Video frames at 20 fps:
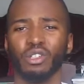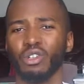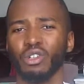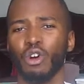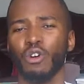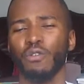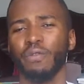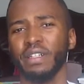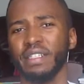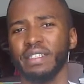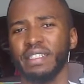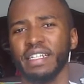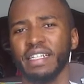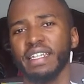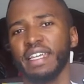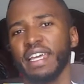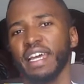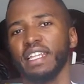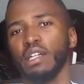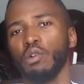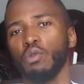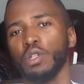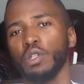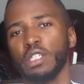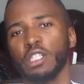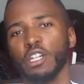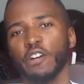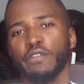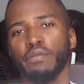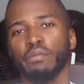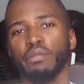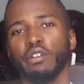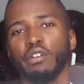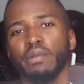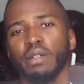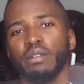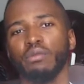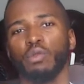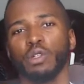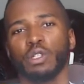overly dedicated with
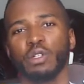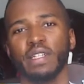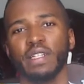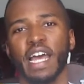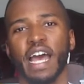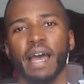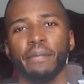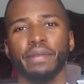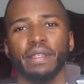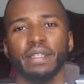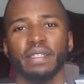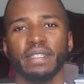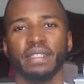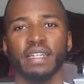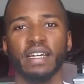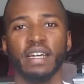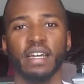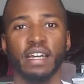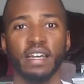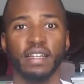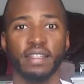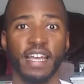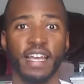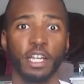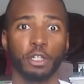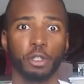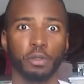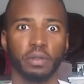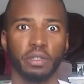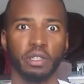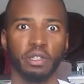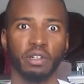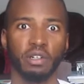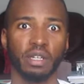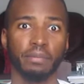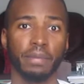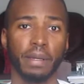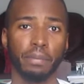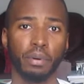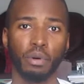self-improvement, what's going to happen is naturally you're
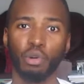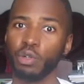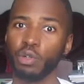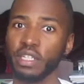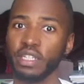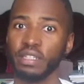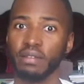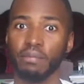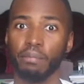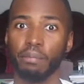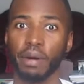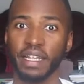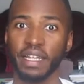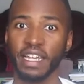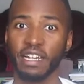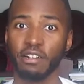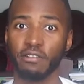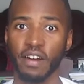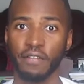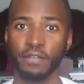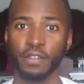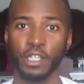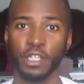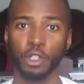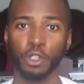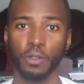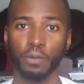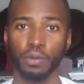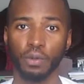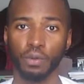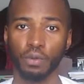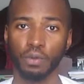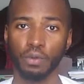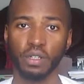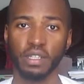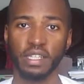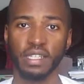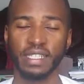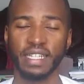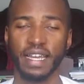going to be pulled in by their gravitational pull,
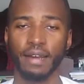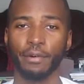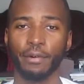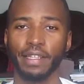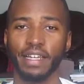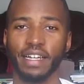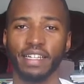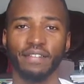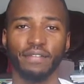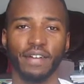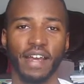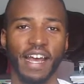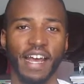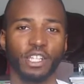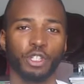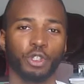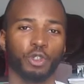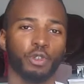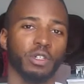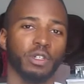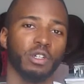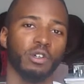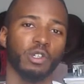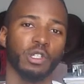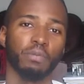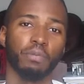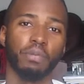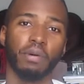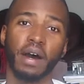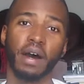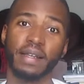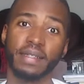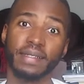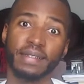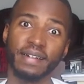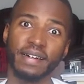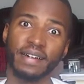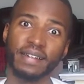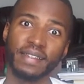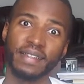in the same way that if an asteroid goes past
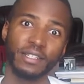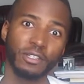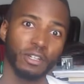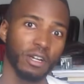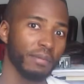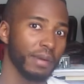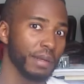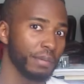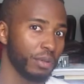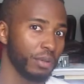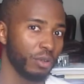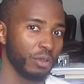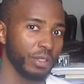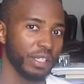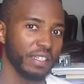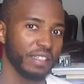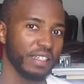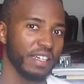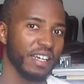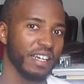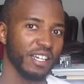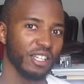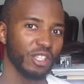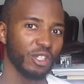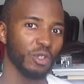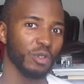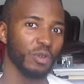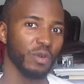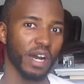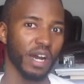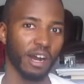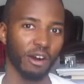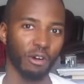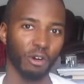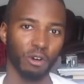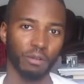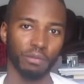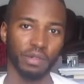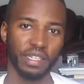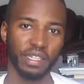Earth, it's going to be pulled in to our
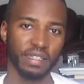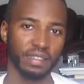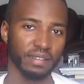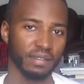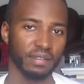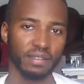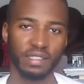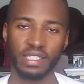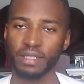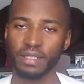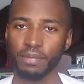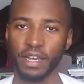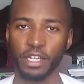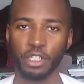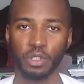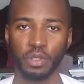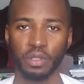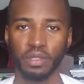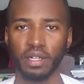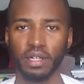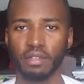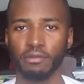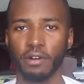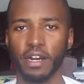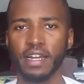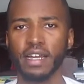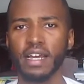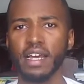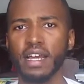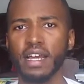orbit and smash into Earth, right?